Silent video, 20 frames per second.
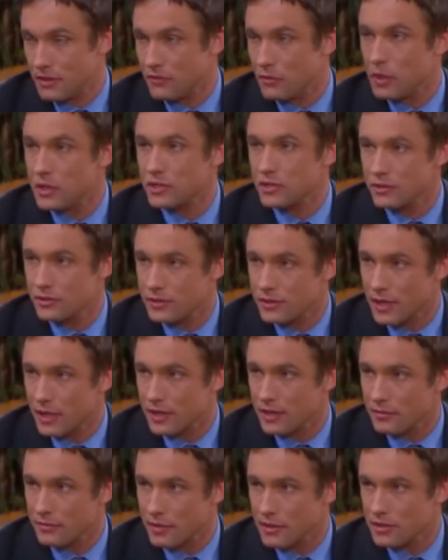But if what you're
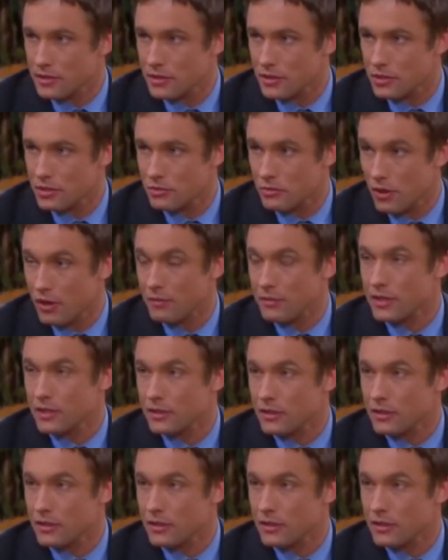telling me is that you want me